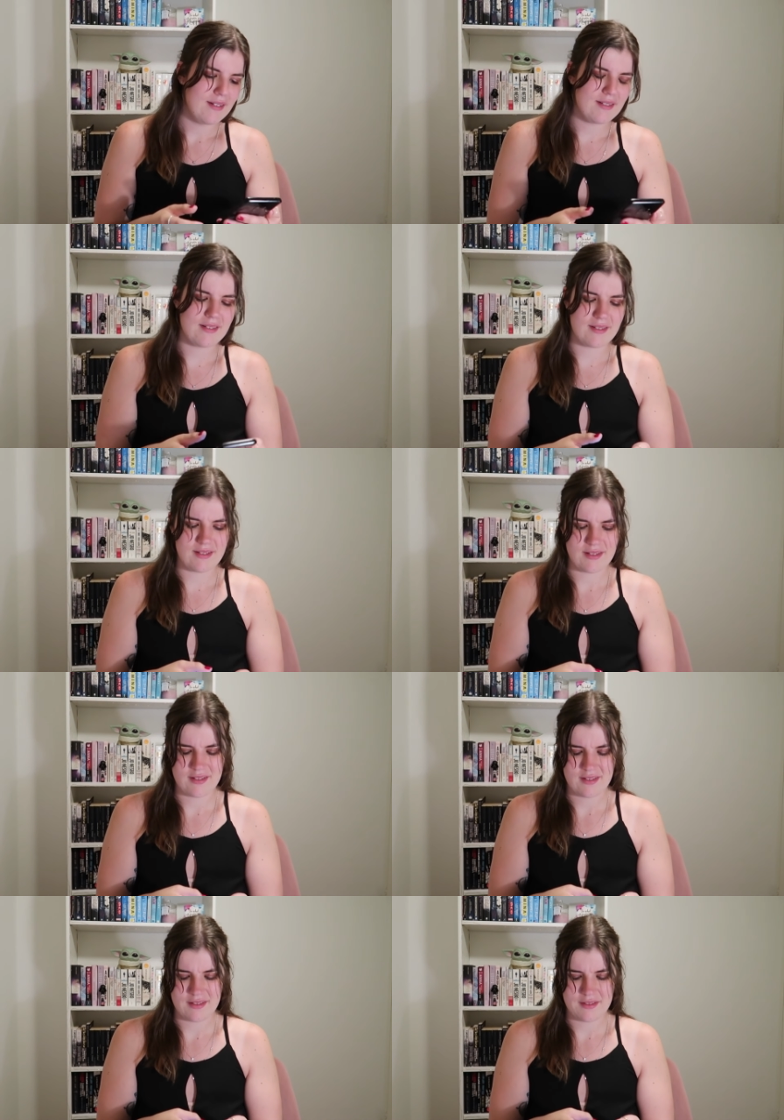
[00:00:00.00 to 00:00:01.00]
Oh,
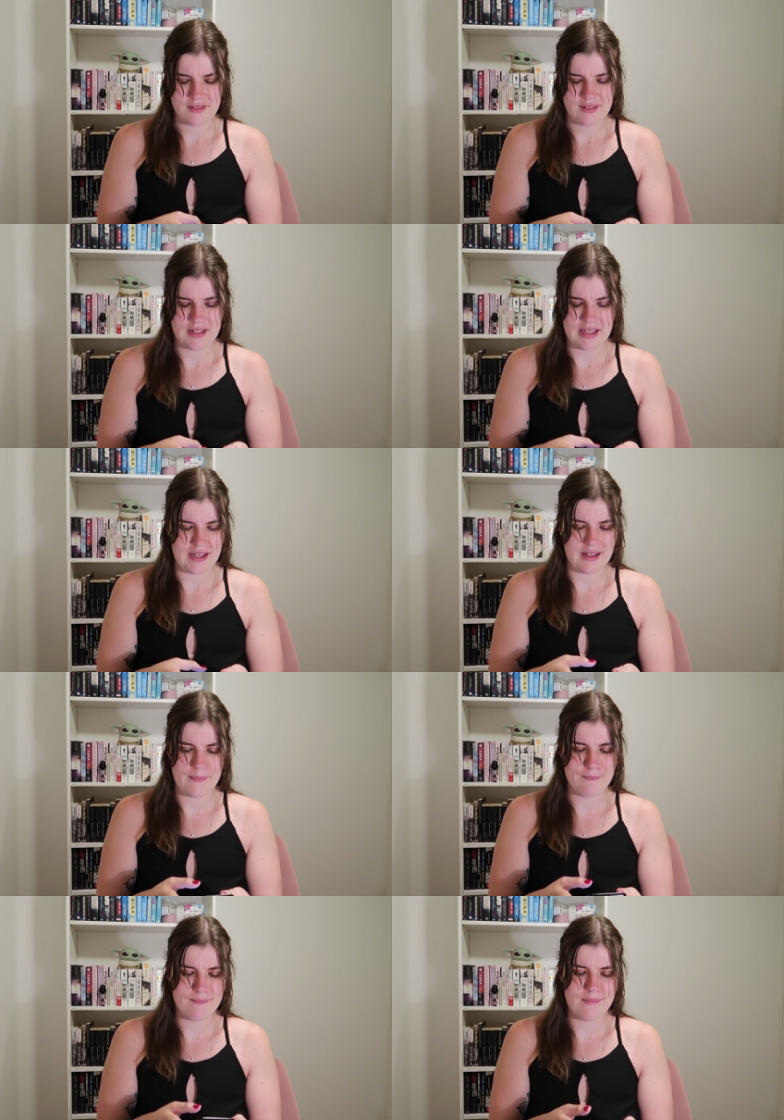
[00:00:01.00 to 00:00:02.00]
yeah,
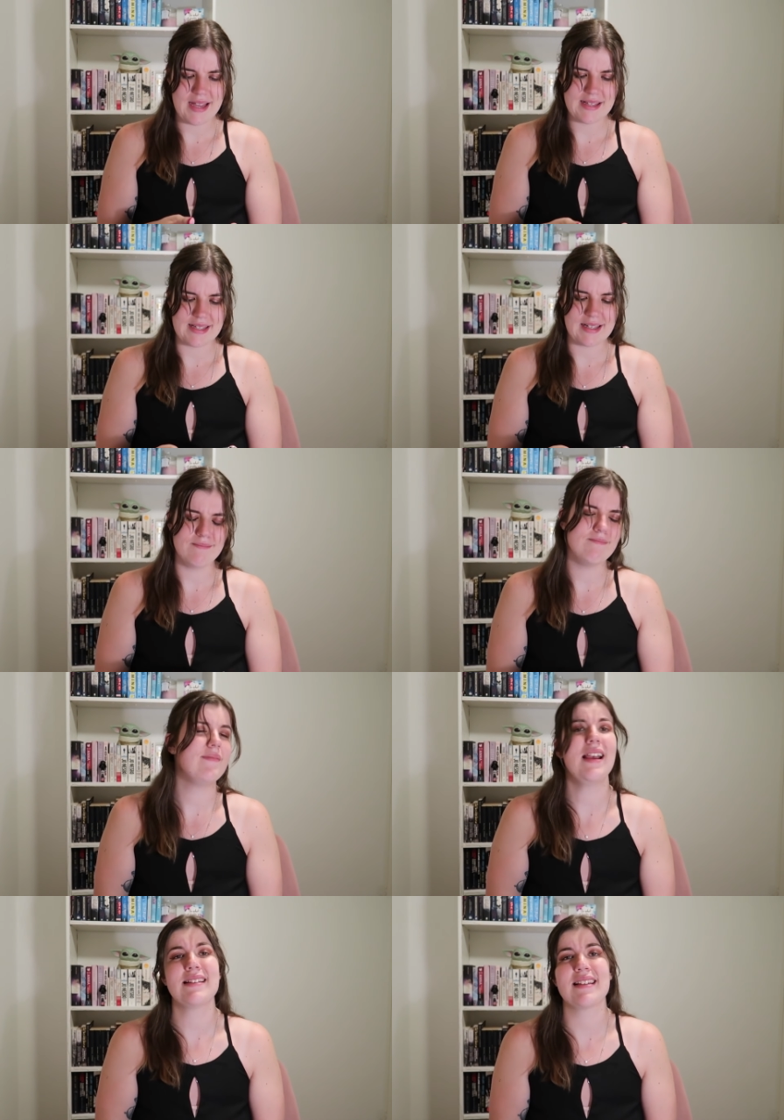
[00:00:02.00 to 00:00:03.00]
amazing,
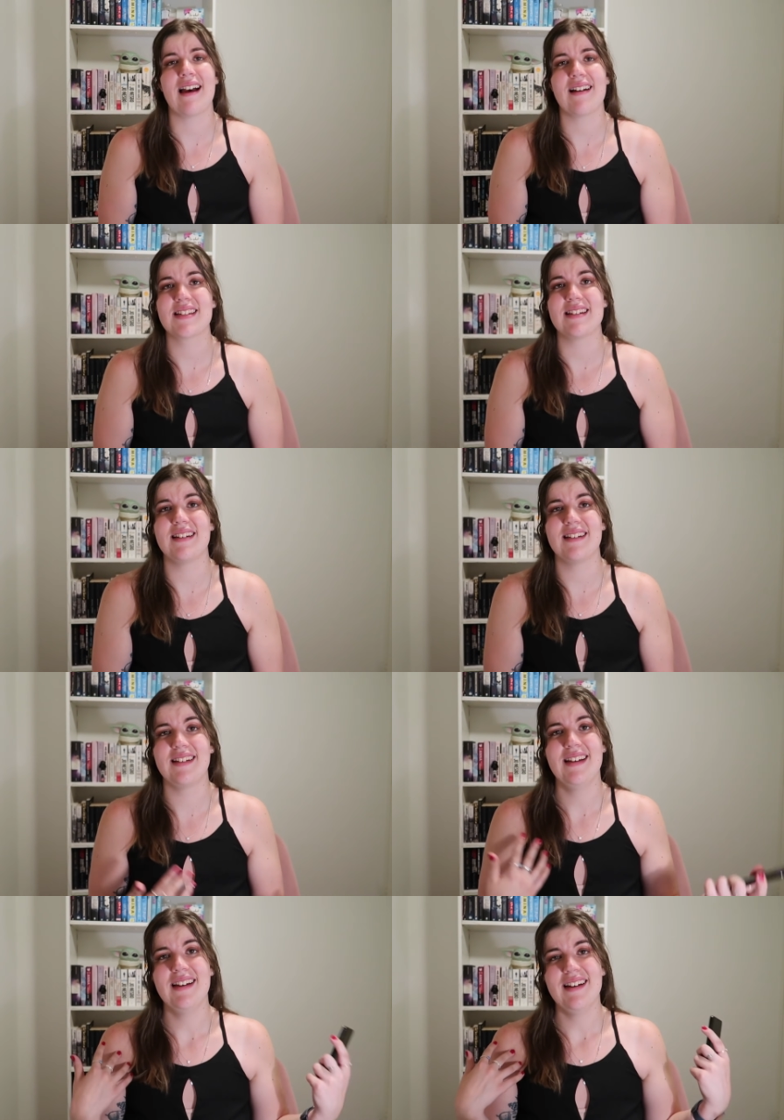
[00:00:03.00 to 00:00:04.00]
amazing actor.
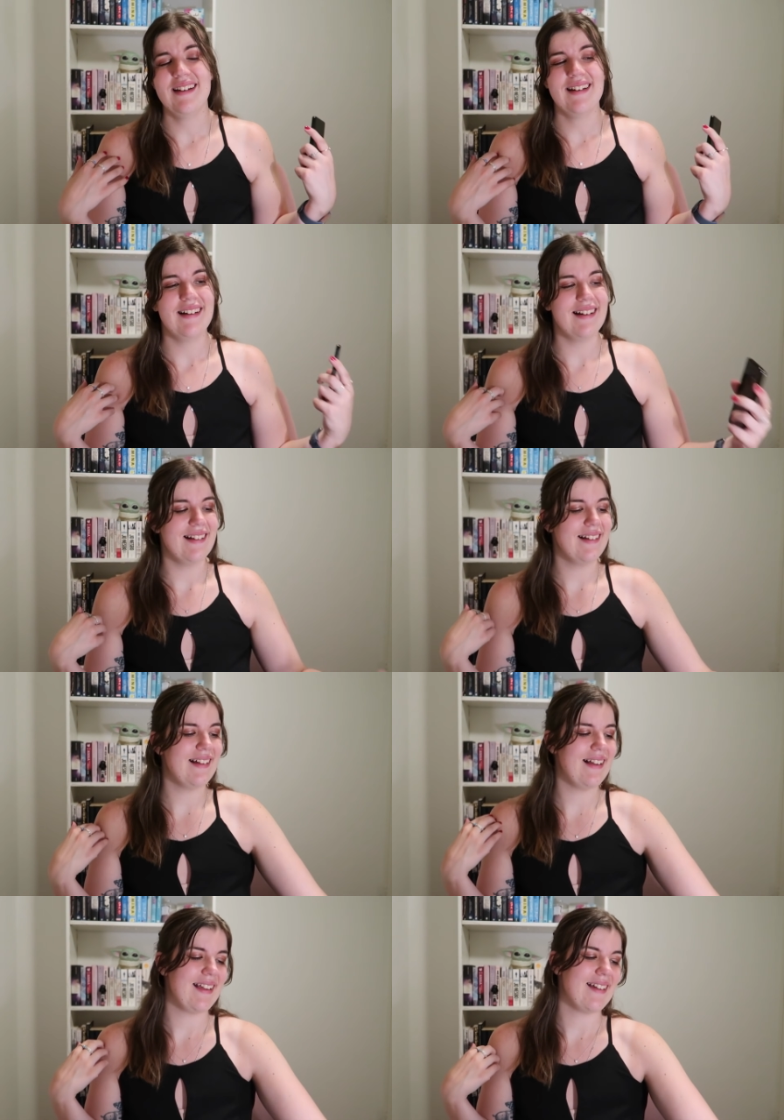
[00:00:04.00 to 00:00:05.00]
And
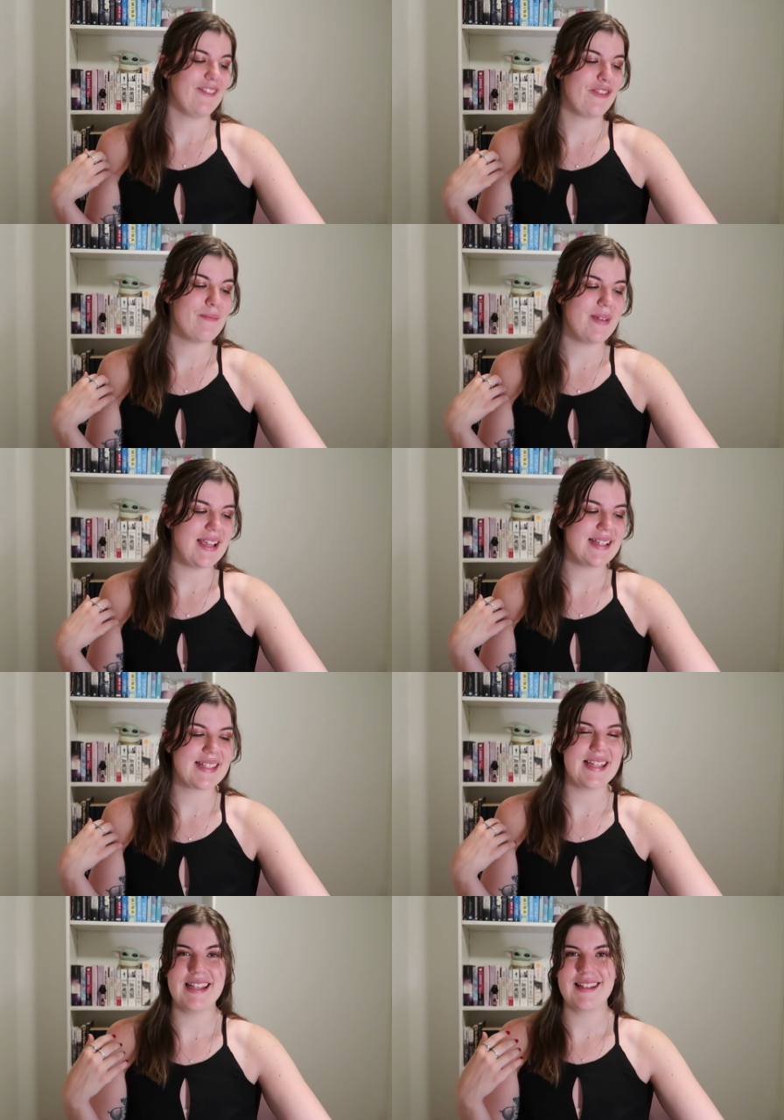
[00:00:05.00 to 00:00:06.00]
like for me,
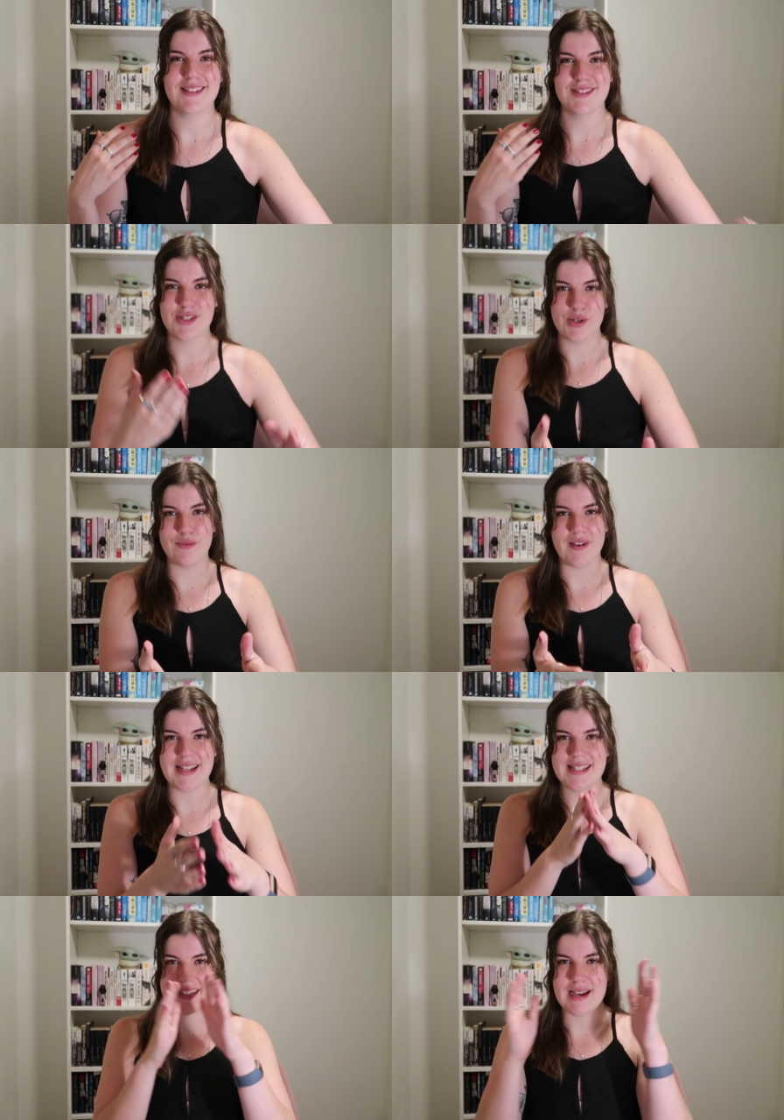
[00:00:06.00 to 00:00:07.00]
seeing
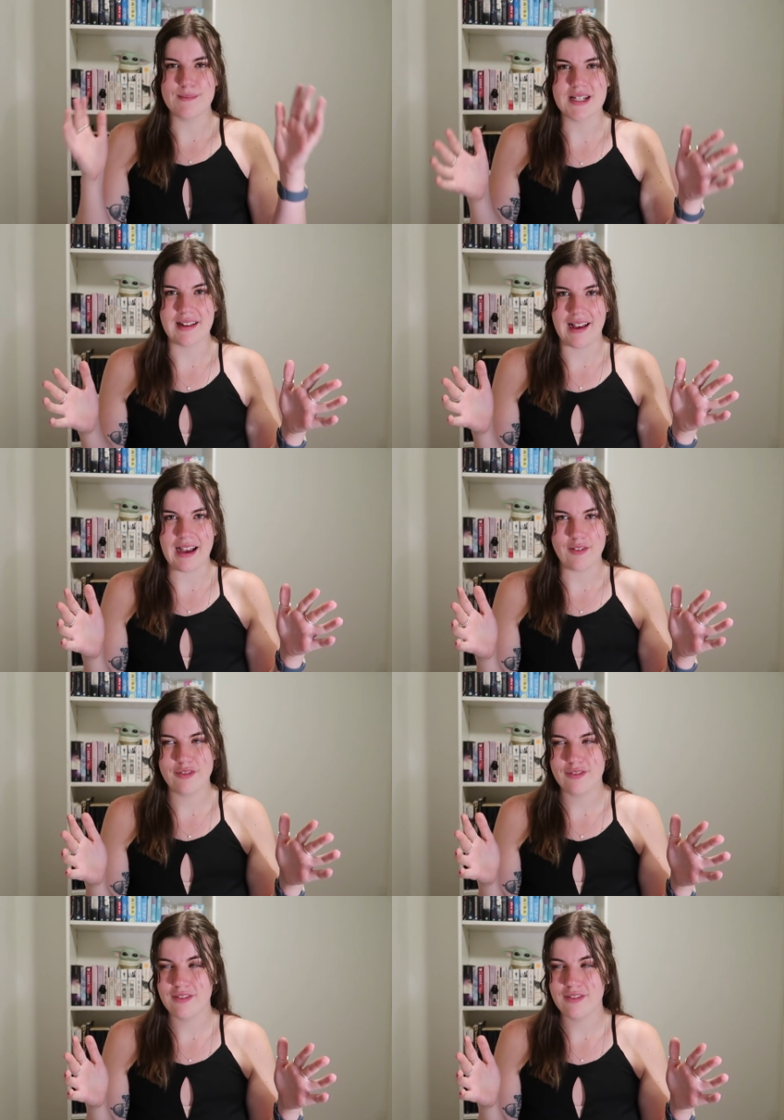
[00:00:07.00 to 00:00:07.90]
Two-Faced come to life,